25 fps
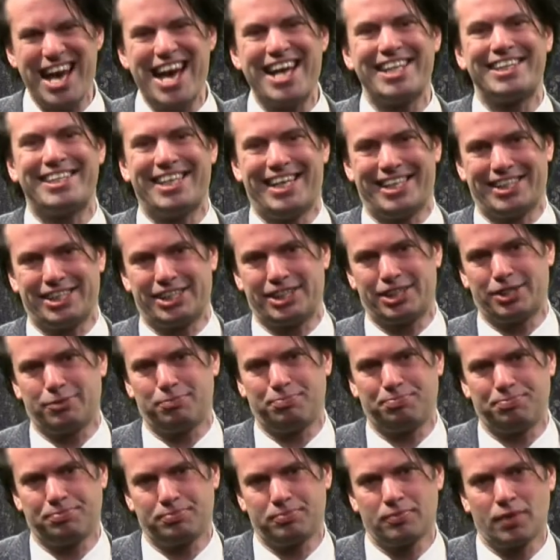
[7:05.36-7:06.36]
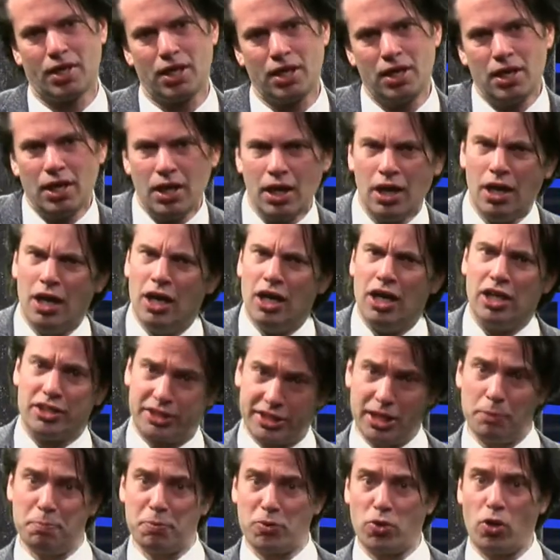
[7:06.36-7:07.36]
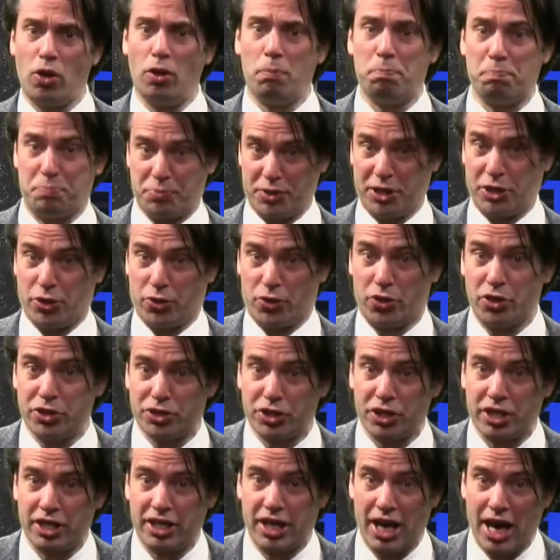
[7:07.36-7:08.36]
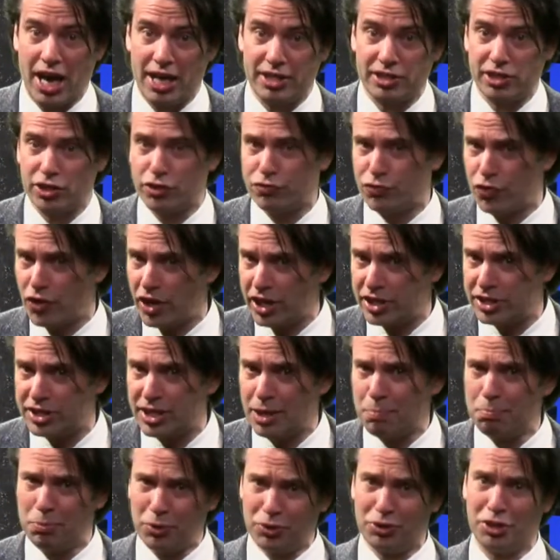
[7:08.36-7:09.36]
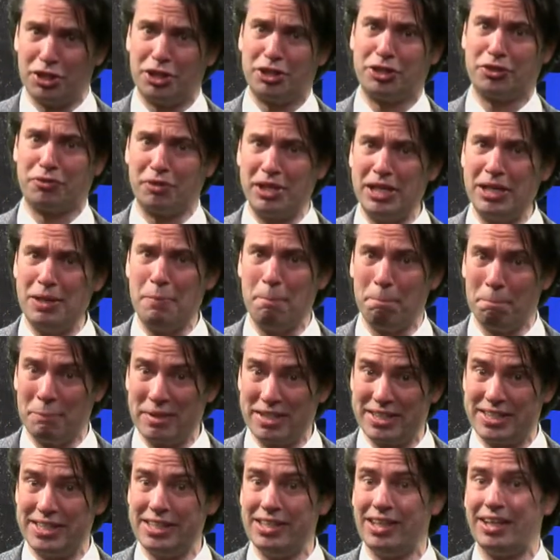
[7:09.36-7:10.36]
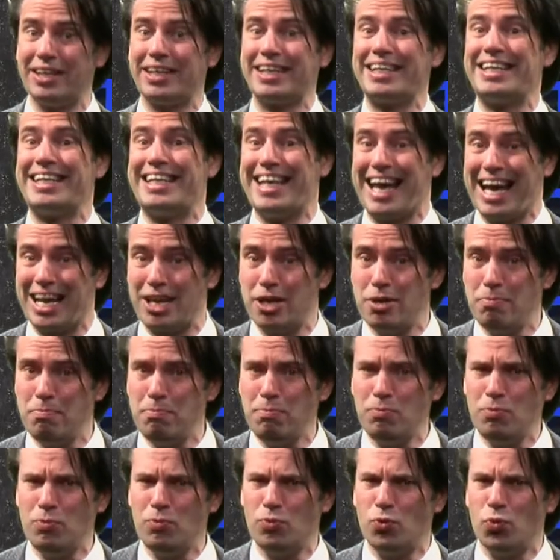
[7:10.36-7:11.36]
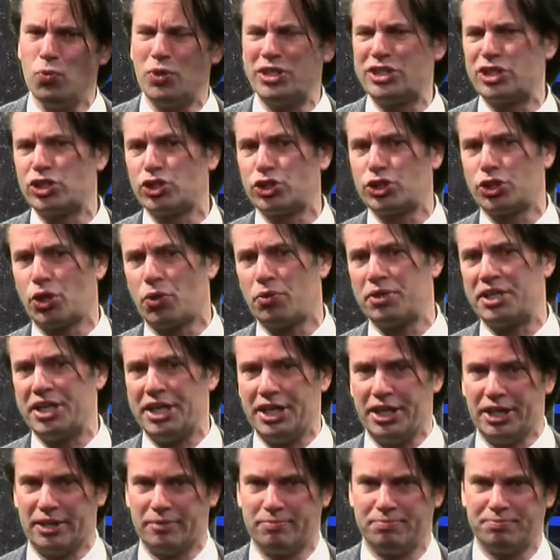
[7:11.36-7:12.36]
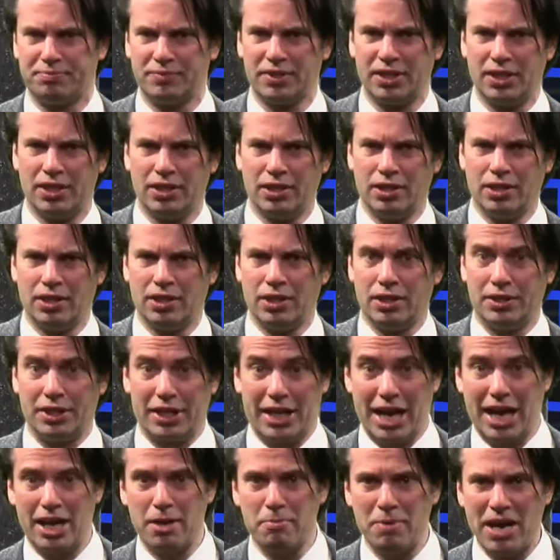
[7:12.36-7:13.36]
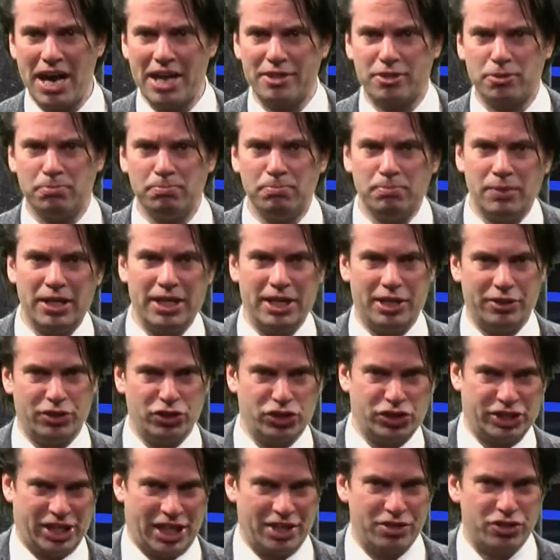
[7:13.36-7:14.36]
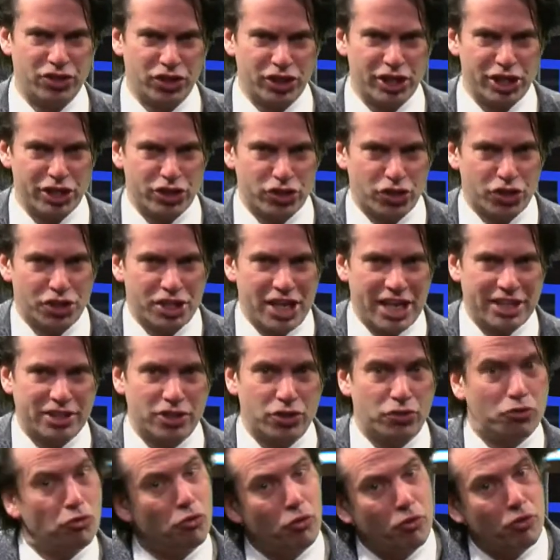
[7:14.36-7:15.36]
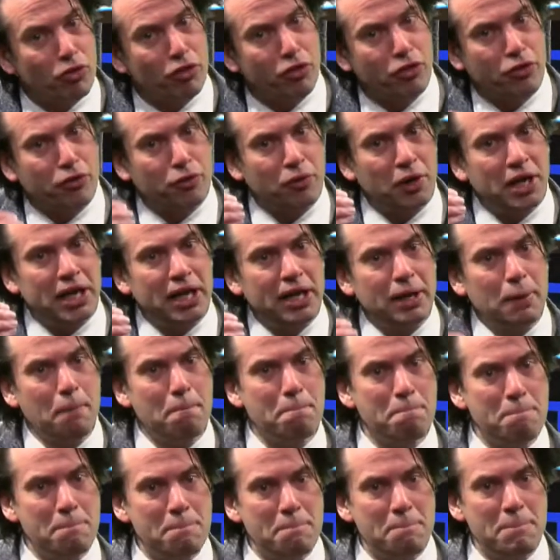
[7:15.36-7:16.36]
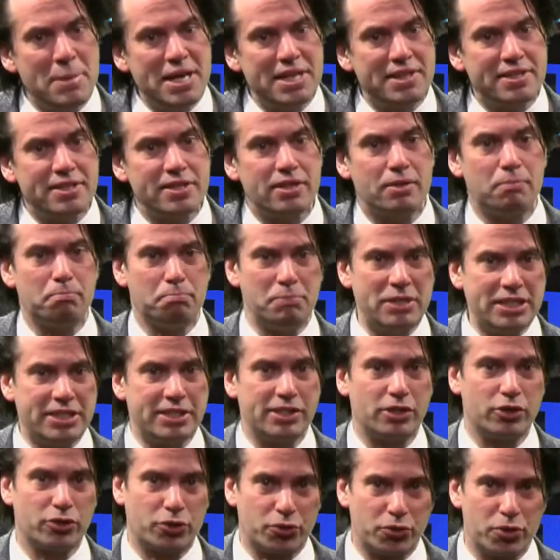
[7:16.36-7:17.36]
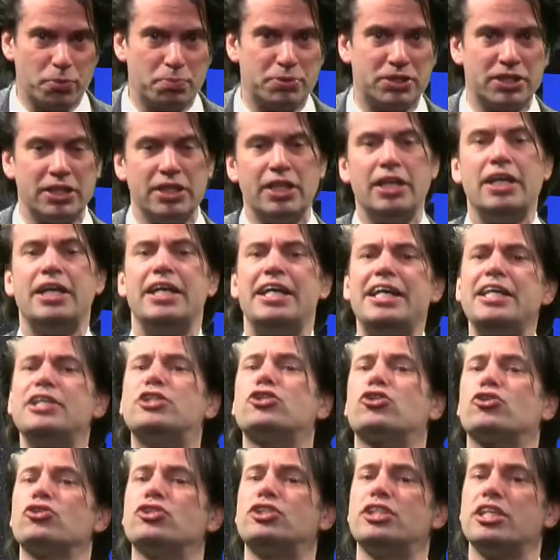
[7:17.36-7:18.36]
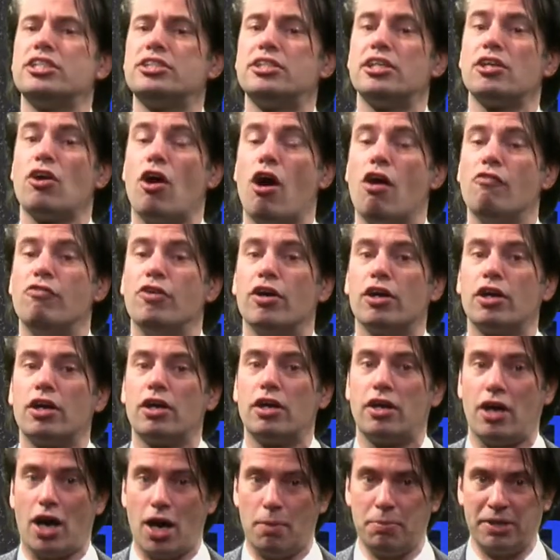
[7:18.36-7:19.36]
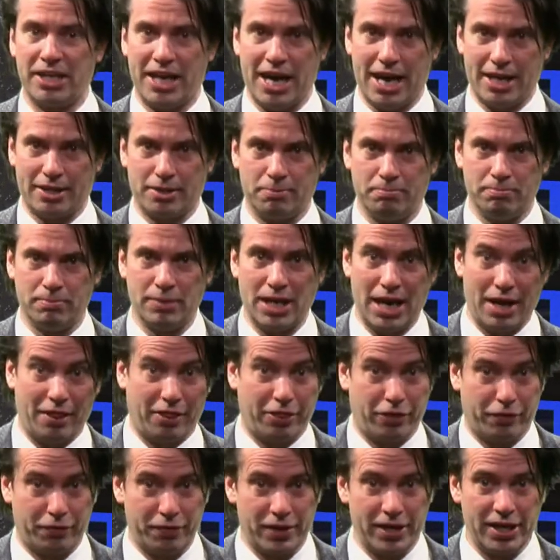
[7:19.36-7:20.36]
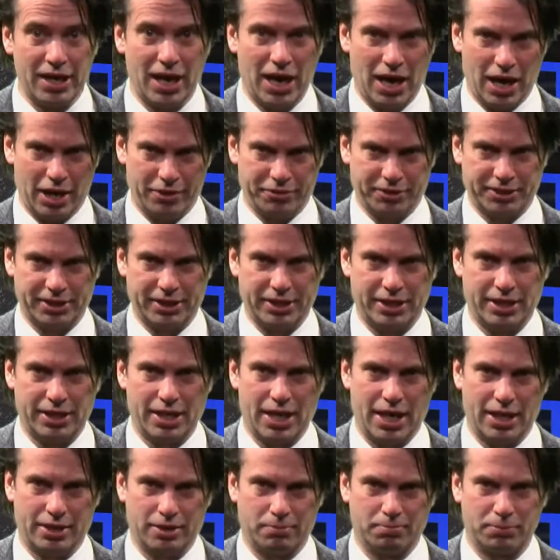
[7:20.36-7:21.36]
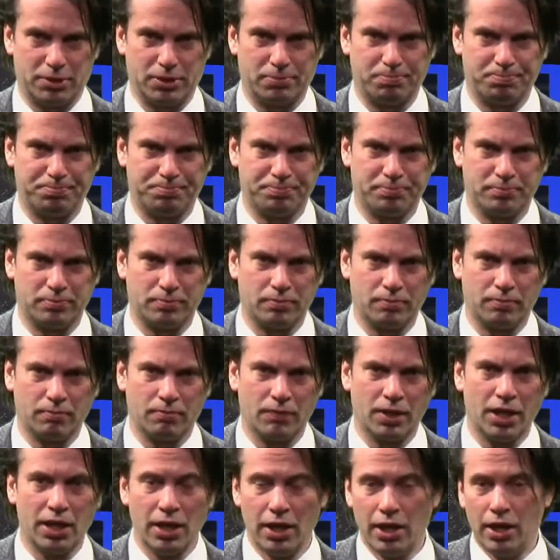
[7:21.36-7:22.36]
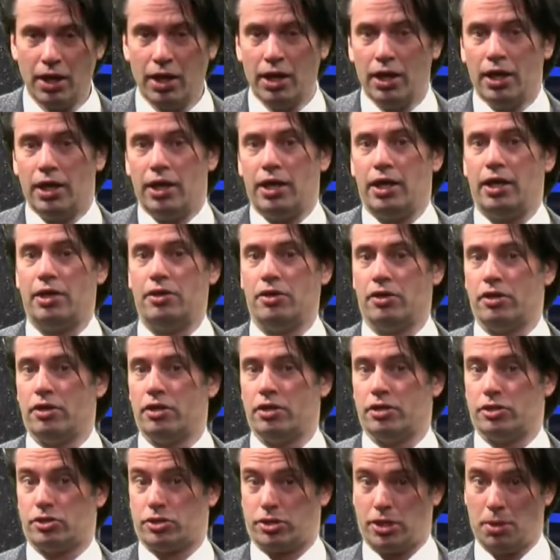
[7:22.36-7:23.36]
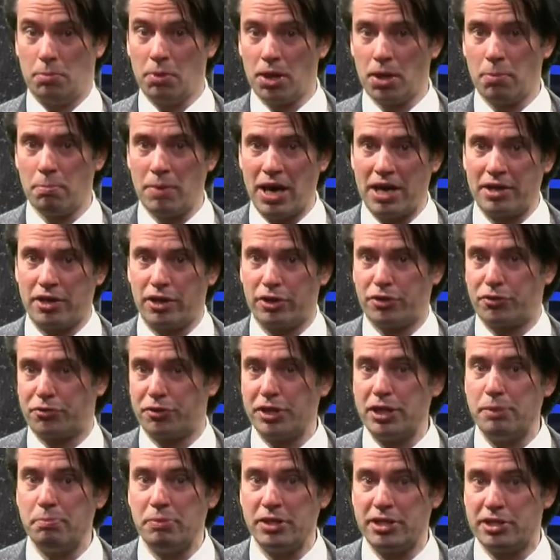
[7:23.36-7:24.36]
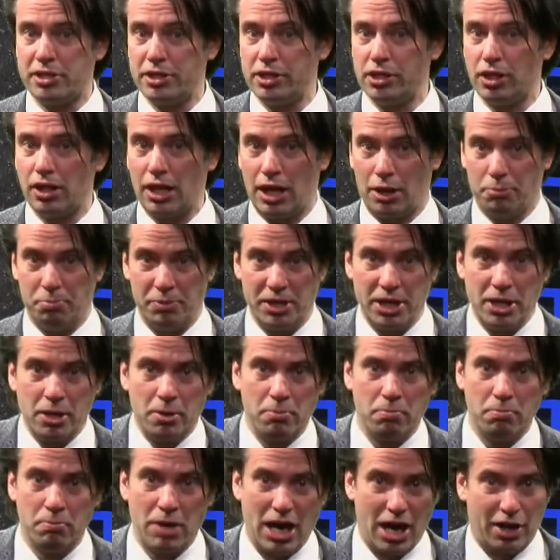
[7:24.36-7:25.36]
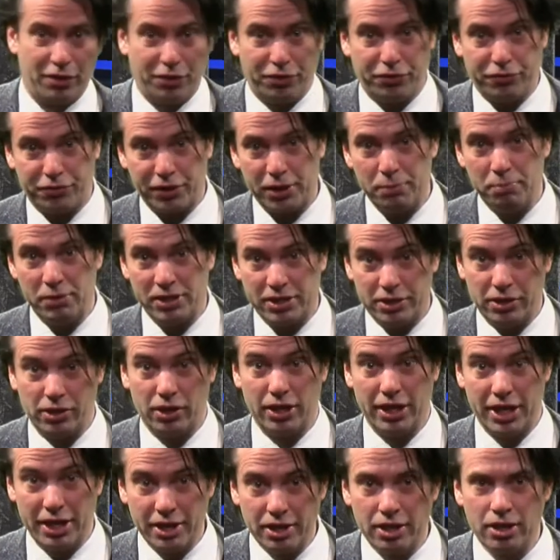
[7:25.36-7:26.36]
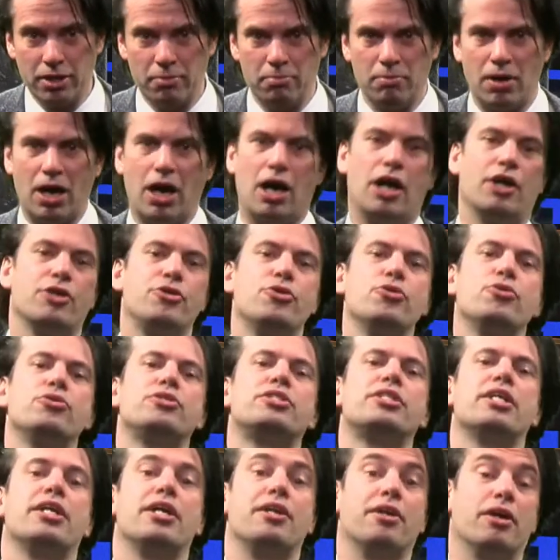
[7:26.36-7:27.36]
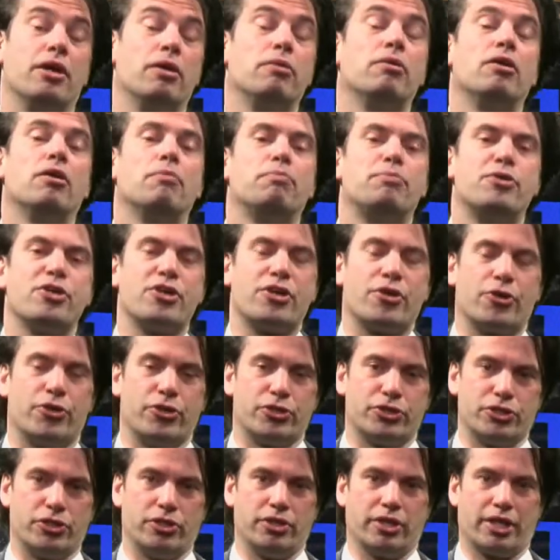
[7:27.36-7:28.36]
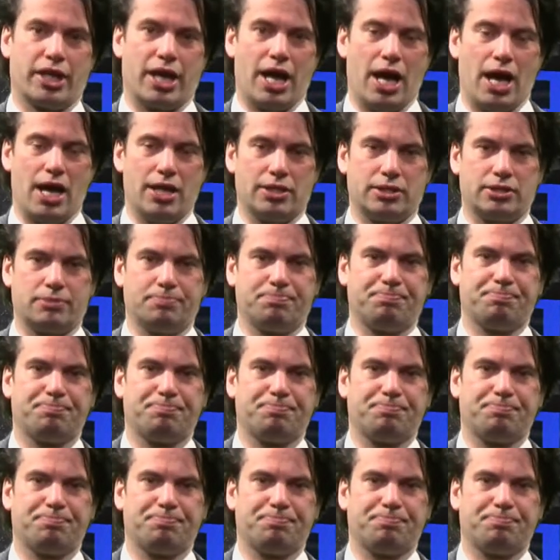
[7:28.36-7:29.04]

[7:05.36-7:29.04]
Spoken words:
attached. A typical precursor gas is, for example, the 3-methyl gallium, which is shown here. The gallium atom in the center is connected to 3 methyl groups, each consisting of a carbon atom and 3 hydrogen atoms. In a similar manner, 3-methyl aluminium and 3-methyl indium are used in a precursor gas.